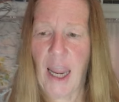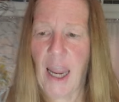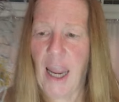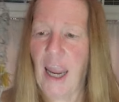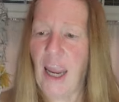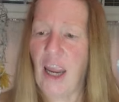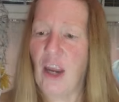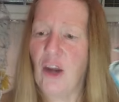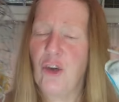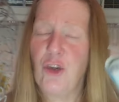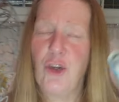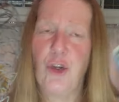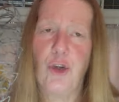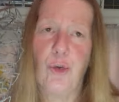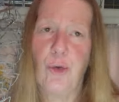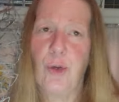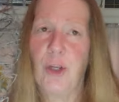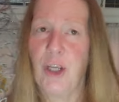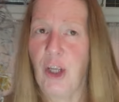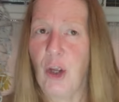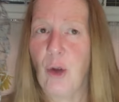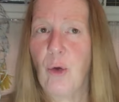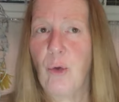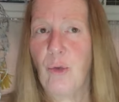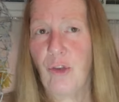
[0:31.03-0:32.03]
And you
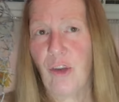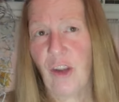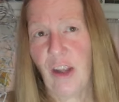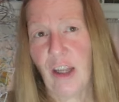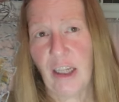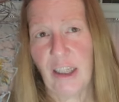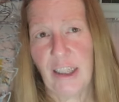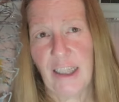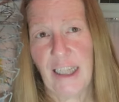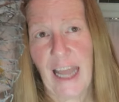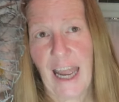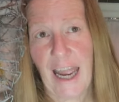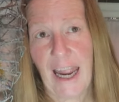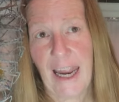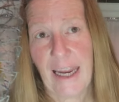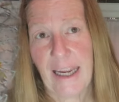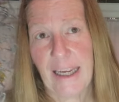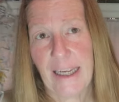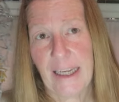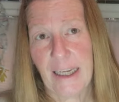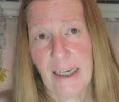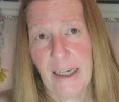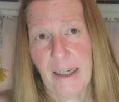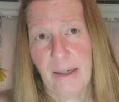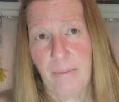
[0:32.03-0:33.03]
use it
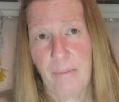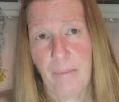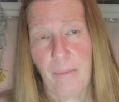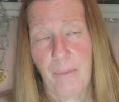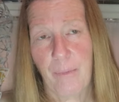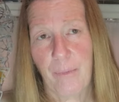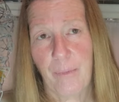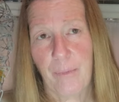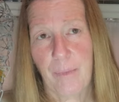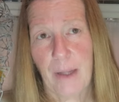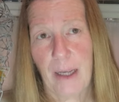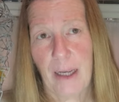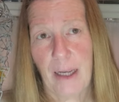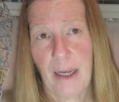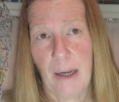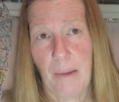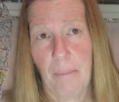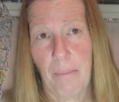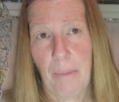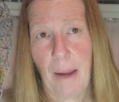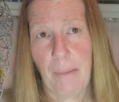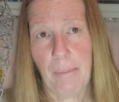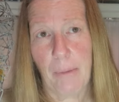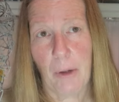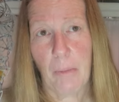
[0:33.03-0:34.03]
like
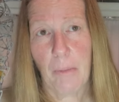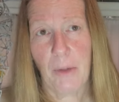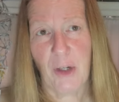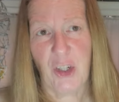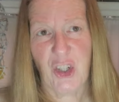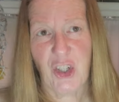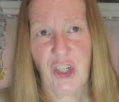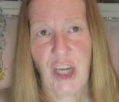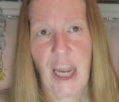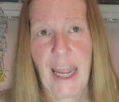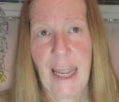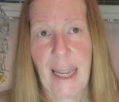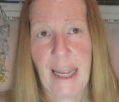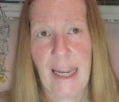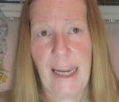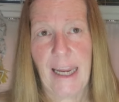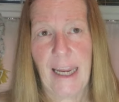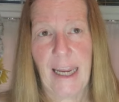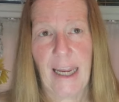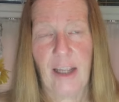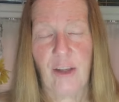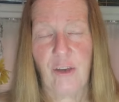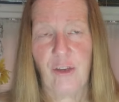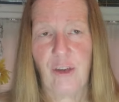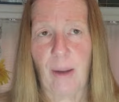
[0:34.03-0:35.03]
paper mache,
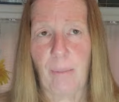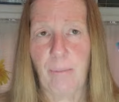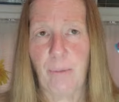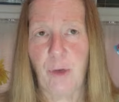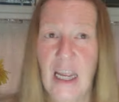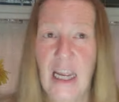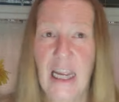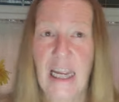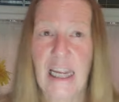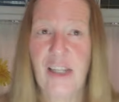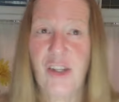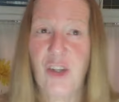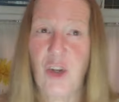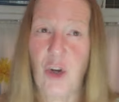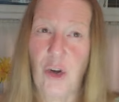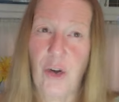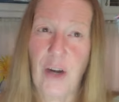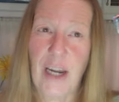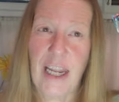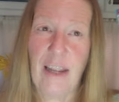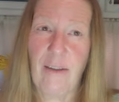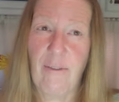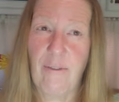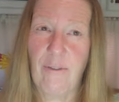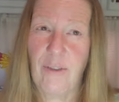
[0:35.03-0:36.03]
except it's
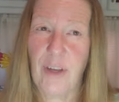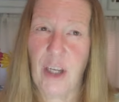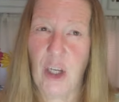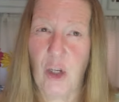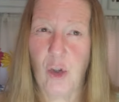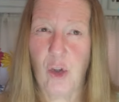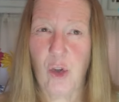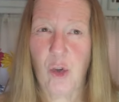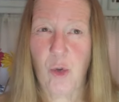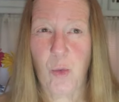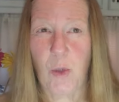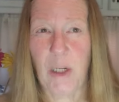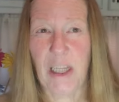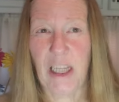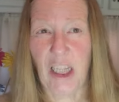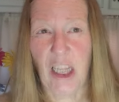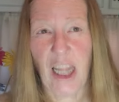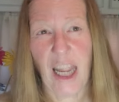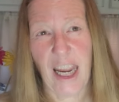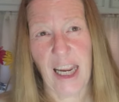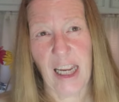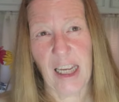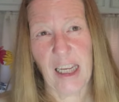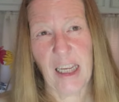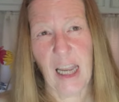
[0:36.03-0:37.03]
already infused with
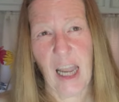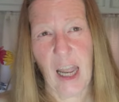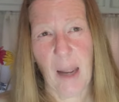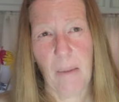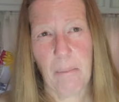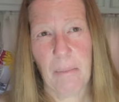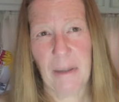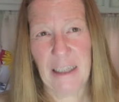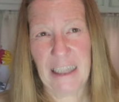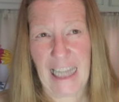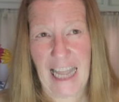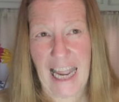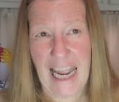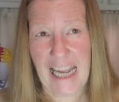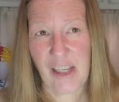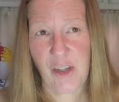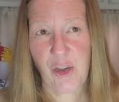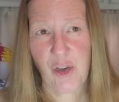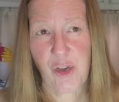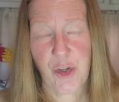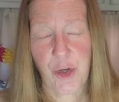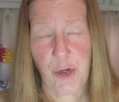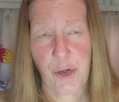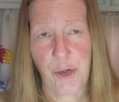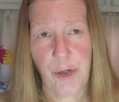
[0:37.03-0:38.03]
like
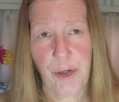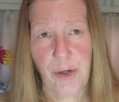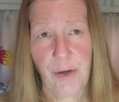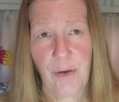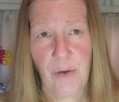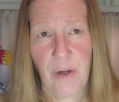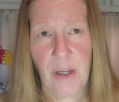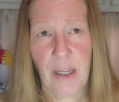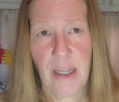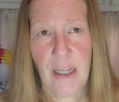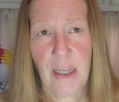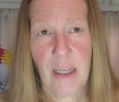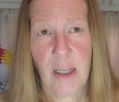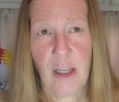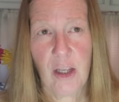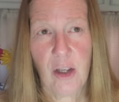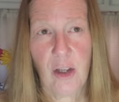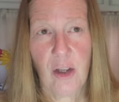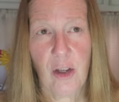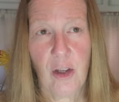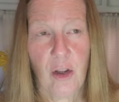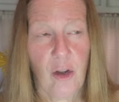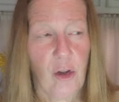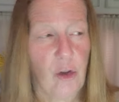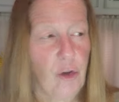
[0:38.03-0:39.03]
plaster.
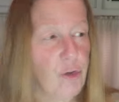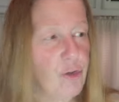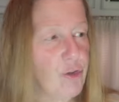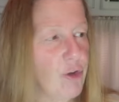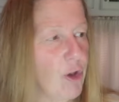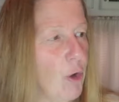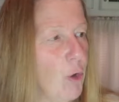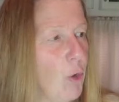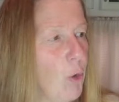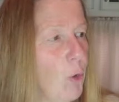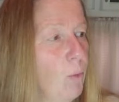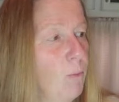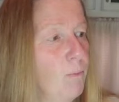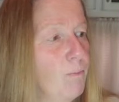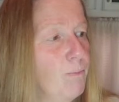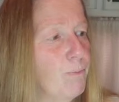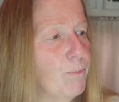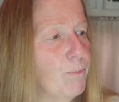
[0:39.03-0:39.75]
So